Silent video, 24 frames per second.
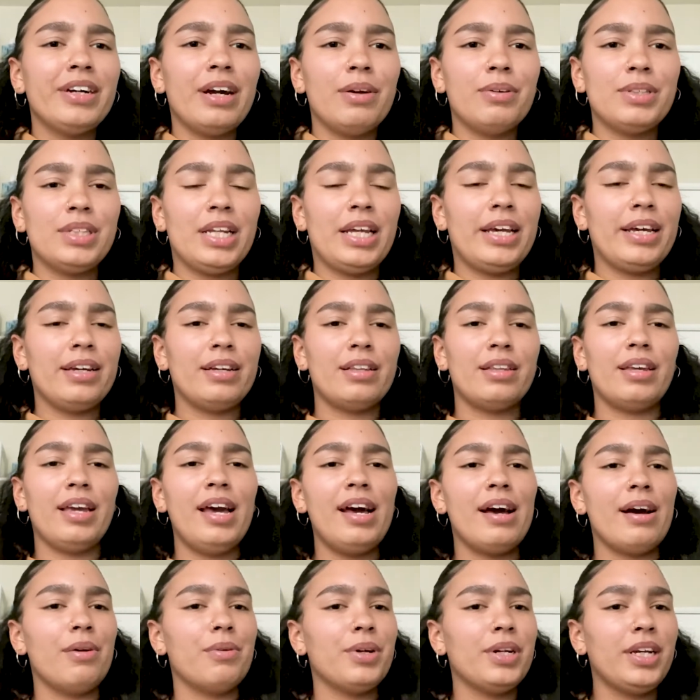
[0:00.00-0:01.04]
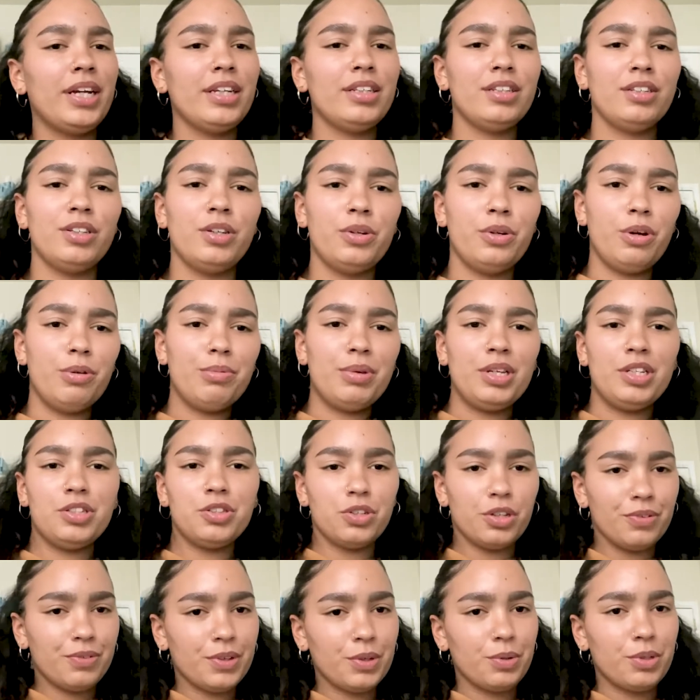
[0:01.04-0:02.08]
I was like, yeah, I want to get to know him. He's
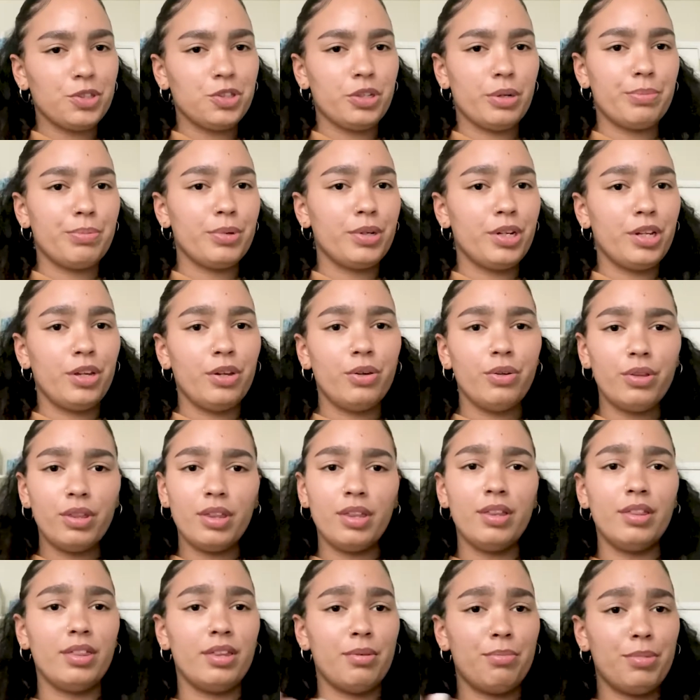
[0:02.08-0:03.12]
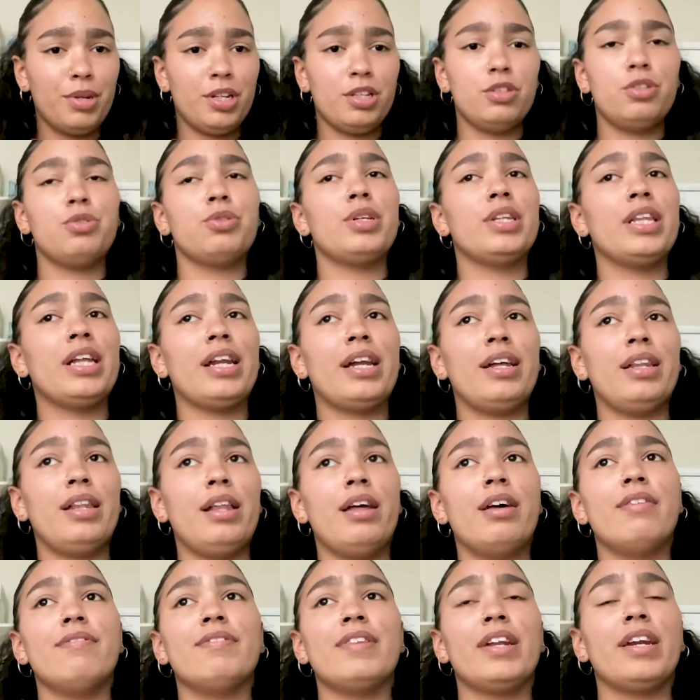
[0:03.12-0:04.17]
serving with Shepherd Youth, the ministry that I
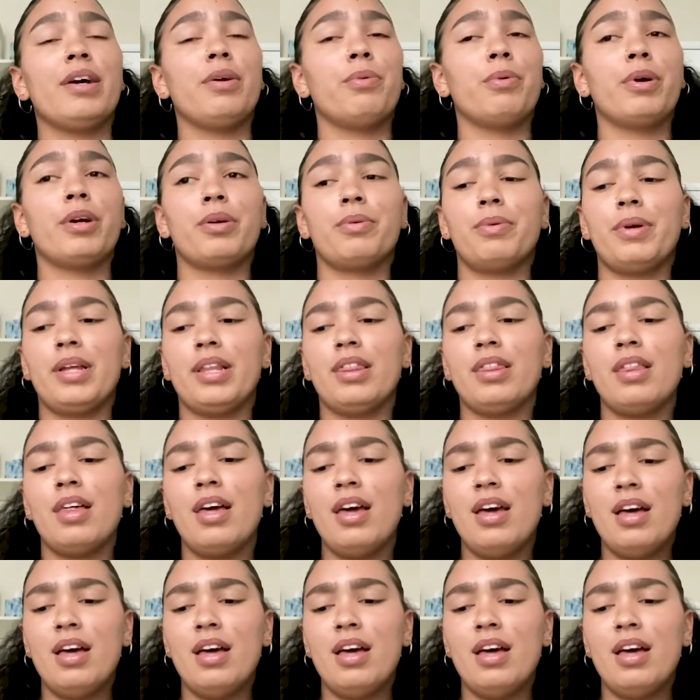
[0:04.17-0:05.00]
love, that I work with.